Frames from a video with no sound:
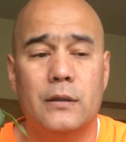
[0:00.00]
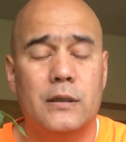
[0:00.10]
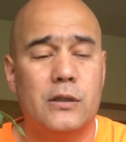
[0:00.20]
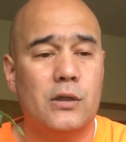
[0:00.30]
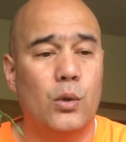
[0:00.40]

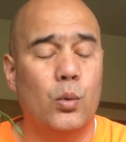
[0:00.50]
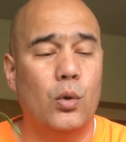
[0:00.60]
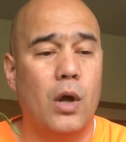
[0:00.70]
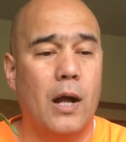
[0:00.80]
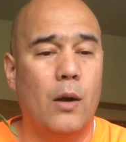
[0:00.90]
so
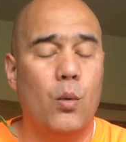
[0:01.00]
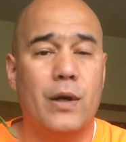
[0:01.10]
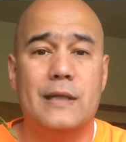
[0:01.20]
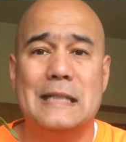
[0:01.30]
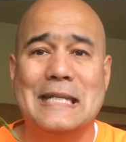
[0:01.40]

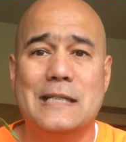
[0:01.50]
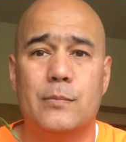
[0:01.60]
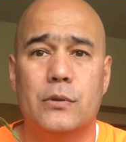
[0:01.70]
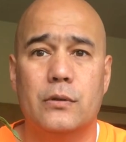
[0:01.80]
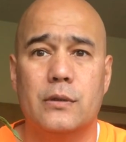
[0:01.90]
1
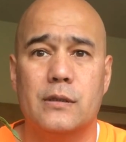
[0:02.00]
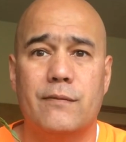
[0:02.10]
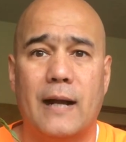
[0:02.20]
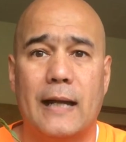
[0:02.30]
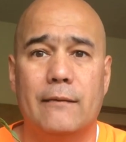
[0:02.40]
teaspoon is
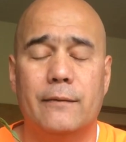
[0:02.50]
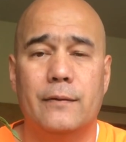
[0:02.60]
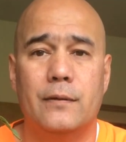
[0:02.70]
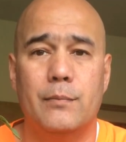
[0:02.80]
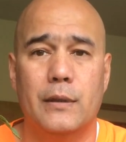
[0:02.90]
5
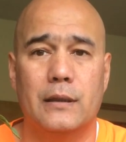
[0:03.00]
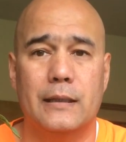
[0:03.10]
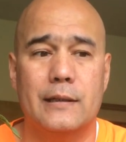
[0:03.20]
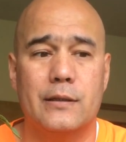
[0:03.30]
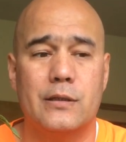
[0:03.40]

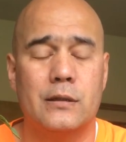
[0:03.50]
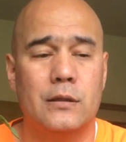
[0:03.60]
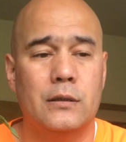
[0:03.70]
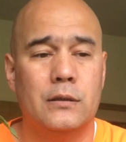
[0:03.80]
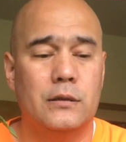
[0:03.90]
milliliters.
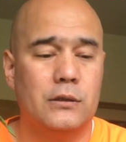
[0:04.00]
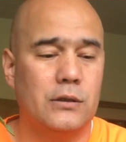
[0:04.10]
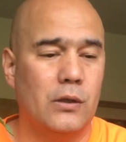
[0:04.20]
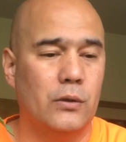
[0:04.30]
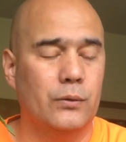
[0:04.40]

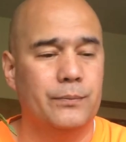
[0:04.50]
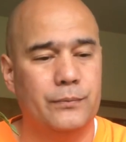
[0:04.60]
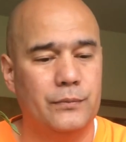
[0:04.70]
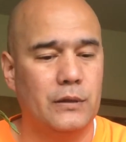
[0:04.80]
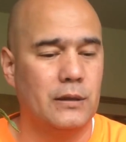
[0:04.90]
So
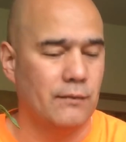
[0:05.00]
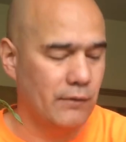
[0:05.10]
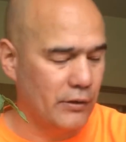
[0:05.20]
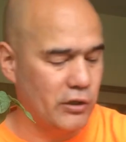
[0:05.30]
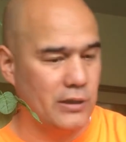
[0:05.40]
the
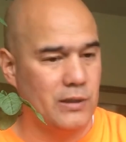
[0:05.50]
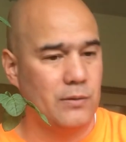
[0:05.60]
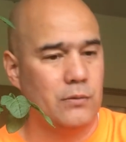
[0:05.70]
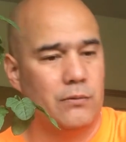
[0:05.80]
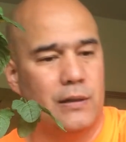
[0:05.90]
conversion is
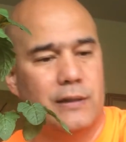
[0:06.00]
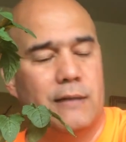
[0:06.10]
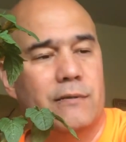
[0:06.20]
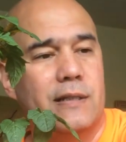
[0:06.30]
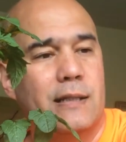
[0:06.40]

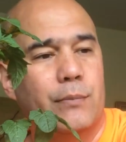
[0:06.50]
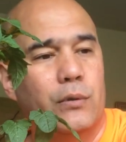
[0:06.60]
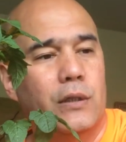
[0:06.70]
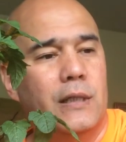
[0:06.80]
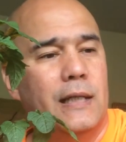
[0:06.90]
relatively simple.
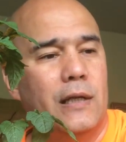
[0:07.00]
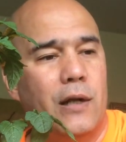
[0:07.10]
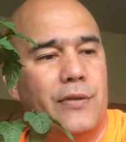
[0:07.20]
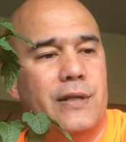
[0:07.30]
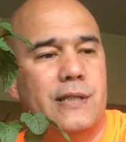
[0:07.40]
And
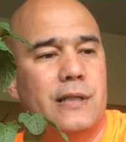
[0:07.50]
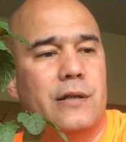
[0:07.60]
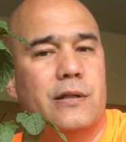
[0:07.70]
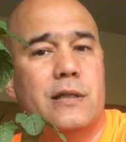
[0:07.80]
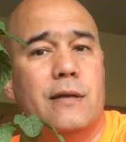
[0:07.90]
on this,
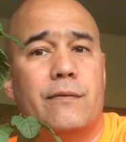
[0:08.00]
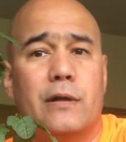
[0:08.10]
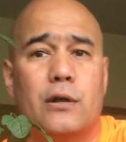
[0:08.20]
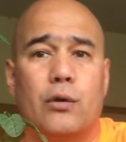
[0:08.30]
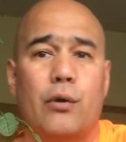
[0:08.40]
there's
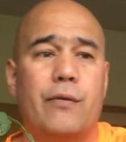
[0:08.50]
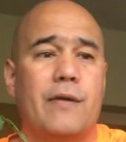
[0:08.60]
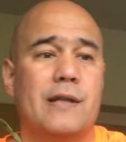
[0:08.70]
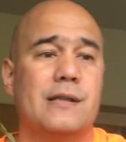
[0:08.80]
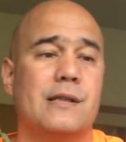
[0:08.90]
different growth
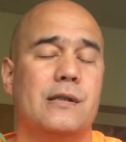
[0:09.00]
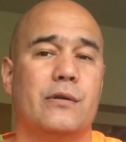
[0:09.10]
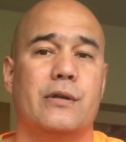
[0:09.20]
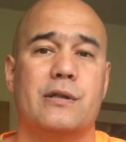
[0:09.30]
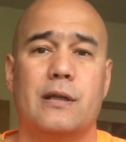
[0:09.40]
phases. So
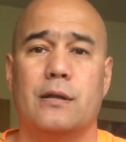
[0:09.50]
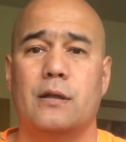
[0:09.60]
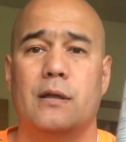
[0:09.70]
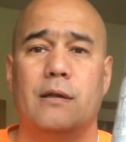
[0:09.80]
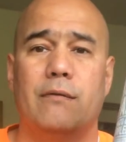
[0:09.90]
there's the
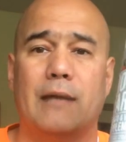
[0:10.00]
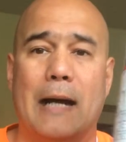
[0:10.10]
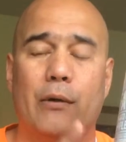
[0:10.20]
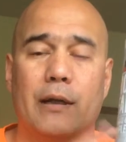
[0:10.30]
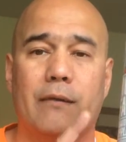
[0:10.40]

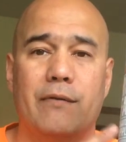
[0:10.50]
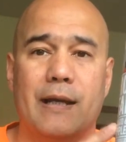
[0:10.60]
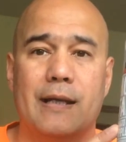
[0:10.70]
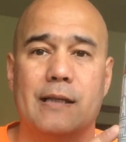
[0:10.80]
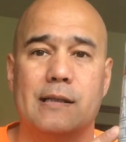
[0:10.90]
flowering
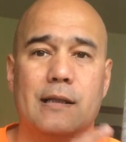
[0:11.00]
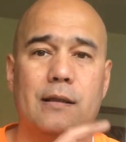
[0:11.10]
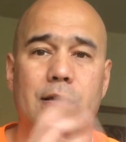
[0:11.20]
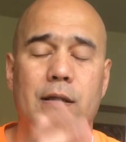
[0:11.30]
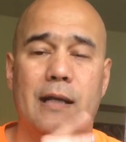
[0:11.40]
phase, the
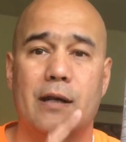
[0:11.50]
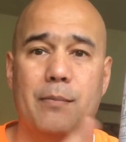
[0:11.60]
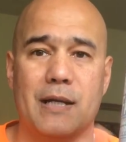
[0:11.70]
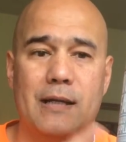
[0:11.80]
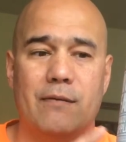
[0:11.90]

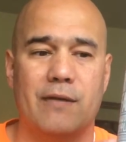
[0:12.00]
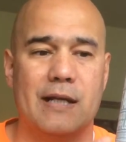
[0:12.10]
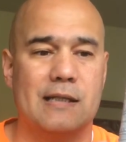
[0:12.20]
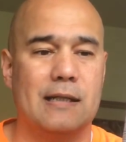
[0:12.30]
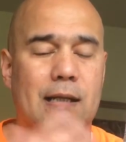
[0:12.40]
intermediate
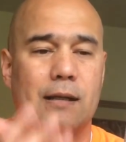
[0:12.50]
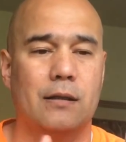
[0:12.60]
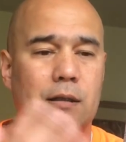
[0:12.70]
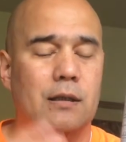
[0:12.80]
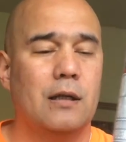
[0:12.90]
phase, and then the
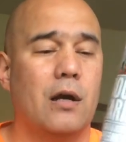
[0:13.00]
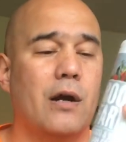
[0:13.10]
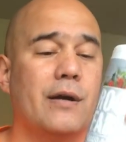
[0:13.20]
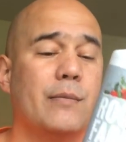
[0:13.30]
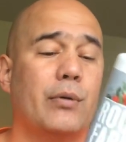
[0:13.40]

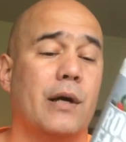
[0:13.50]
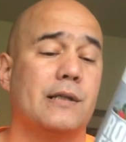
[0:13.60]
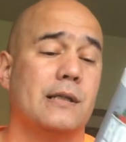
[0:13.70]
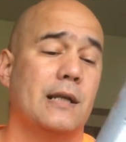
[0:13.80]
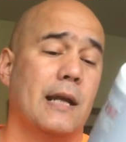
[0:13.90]
already
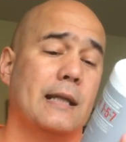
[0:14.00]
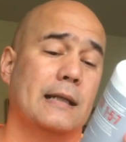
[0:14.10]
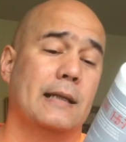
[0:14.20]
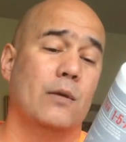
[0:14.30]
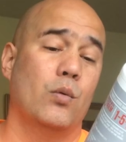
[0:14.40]
processed. And I
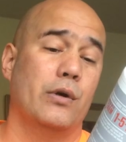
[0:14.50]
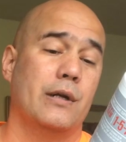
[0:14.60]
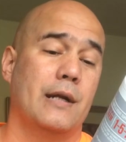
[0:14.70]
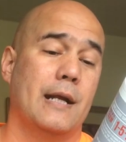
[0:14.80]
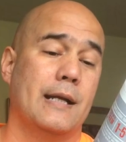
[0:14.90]
think they word
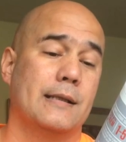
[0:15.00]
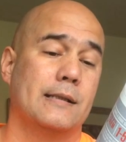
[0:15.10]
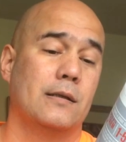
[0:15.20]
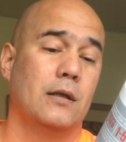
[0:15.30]
it as